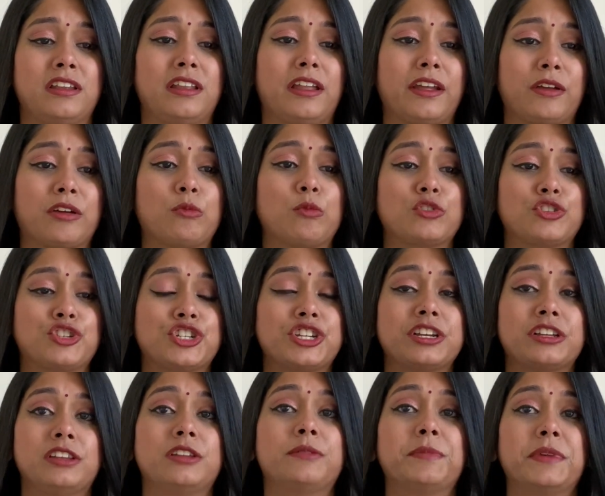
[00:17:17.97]
Like, was
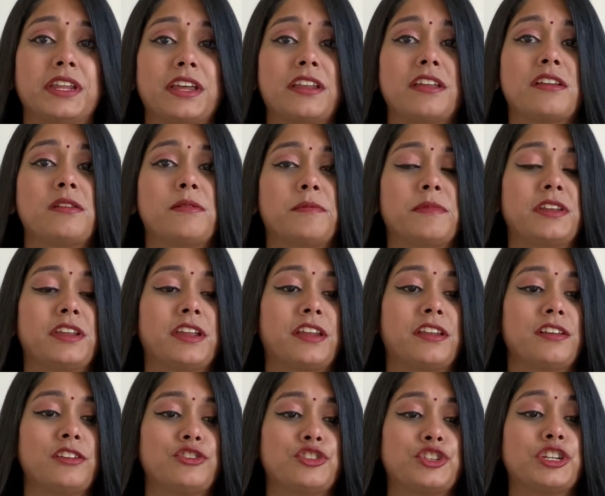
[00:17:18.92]
she
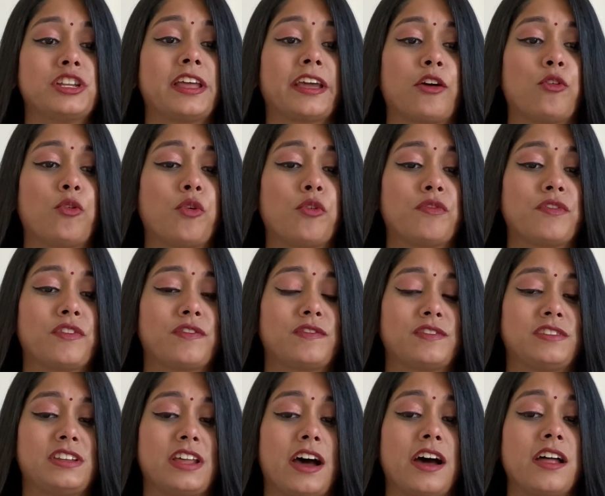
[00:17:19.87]
eliminated? She like
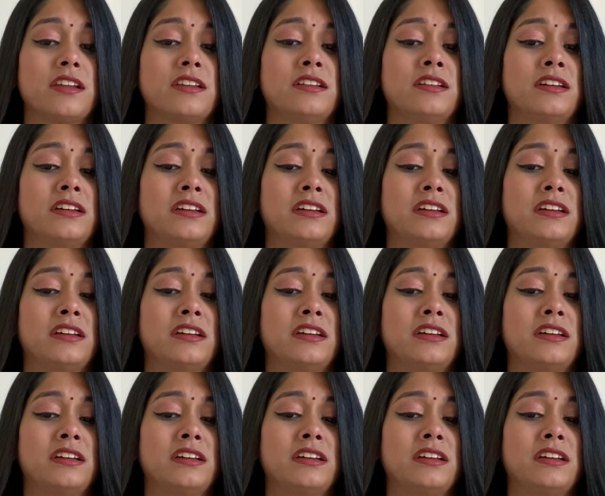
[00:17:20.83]
overdone?